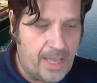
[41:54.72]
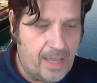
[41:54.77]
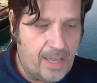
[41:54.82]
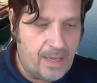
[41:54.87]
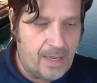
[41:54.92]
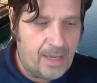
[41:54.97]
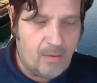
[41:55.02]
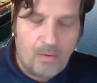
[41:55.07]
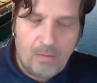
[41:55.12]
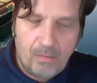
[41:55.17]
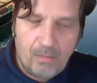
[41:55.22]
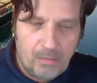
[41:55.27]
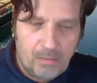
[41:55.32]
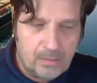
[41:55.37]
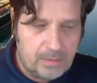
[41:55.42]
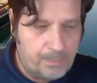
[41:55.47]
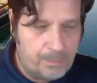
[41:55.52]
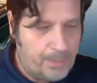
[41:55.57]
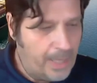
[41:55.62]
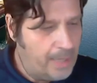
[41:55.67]
all
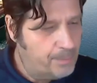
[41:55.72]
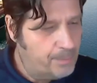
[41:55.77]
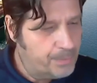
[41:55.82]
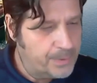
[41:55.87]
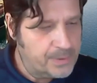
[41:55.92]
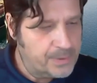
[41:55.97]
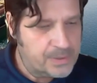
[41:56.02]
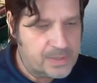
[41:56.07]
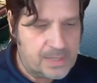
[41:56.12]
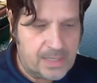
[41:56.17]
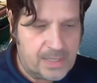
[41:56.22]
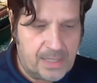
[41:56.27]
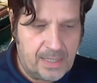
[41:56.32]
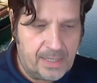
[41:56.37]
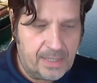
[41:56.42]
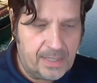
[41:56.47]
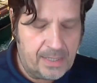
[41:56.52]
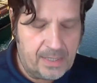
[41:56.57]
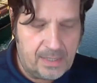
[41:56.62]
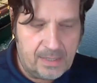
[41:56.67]
the papers that
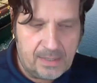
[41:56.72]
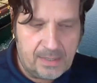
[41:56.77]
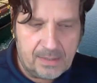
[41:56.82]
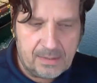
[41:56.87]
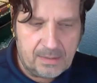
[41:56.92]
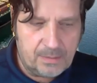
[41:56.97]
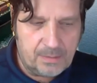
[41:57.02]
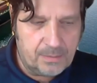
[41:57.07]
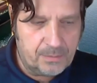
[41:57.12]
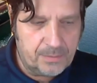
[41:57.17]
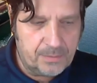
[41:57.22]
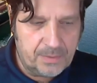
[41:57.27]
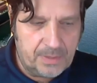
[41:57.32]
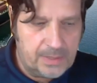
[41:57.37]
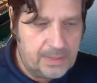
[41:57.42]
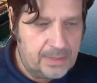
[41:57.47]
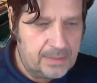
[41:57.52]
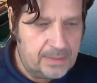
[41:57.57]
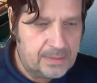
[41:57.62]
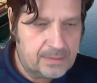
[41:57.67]
I
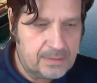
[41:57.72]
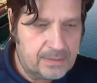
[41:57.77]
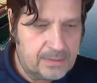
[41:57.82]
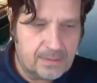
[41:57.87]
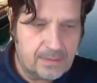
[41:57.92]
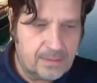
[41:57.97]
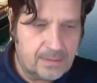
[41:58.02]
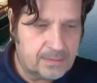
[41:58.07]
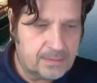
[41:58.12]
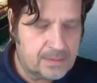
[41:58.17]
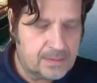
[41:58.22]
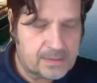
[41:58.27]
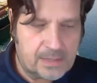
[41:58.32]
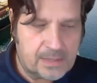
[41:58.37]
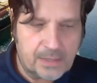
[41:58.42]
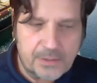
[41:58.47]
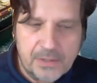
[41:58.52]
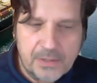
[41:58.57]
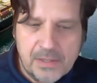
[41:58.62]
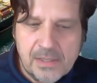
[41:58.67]
read, the
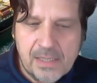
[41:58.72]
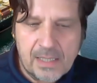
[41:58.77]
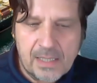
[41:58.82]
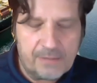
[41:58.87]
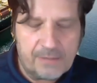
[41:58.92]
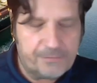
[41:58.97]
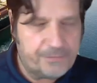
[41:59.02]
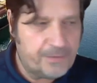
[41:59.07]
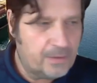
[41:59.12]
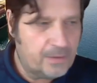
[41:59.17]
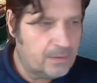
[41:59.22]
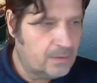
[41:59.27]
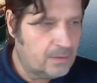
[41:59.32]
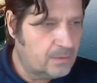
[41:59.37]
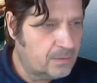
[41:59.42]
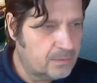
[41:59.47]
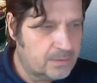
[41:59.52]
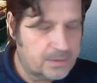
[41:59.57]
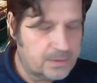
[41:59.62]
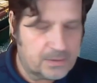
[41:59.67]
discussions that I
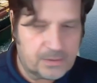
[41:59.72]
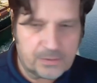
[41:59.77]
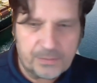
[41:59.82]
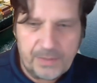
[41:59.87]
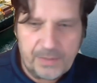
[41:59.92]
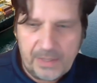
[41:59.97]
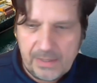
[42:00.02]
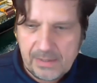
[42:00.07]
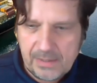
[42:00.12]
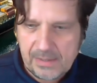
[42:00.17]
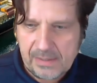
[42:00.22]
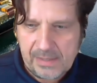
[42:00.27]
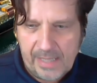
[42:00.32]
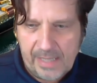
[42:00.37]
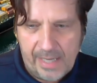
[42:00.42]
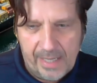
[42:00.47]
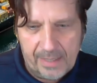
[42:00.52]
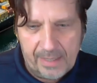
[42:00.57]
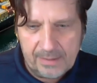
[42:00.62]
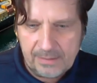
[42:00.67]
follow, the tweets
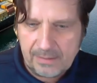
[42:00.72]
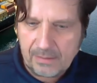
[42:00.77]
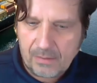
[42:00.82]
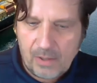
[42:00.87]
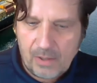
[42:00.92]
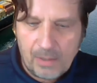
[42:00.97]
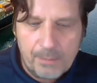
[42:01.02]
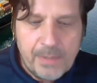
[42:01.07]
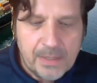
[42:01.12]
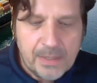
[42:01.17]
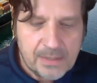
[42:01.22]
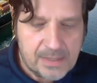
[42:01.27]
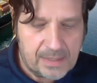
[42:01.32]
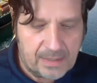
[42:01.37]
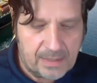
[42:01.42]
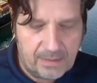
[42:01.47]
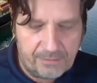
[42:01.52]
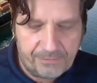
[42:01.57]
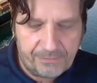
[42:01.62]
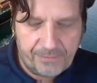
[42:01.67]
and the comments that
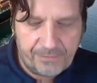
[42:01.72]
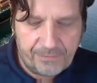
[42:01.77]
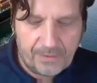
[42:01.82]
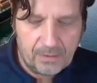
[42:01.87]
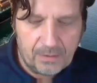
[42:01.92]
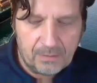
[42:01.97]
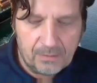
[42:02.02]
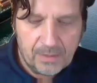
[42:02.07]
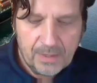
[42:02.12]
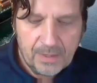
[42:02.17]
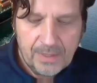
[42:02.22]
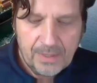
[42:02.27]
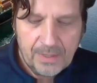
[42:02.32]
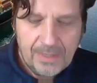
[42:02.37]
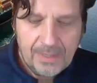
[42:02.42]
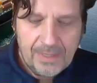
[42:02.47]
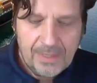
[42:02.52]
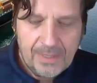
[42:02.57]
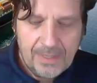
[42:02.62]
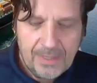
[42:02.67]
I follow
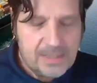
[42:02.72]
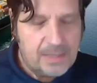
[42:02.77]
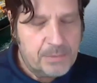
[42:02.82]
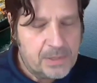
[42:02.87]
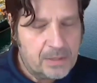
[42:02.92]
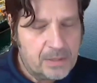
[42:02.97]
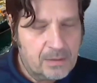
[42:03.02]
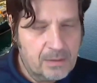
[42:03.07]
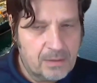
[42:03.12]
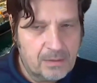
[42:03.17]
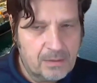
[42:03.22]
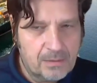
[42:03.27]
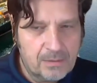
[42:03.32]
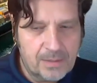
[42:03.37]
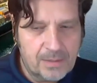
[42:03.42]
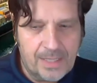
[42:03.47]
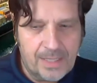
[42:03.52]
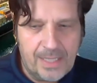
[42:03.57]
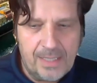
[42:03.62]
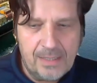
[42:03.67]
seem to
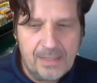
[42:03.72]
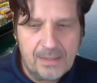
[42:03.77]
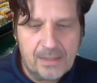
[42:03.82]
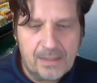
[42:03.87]
go in the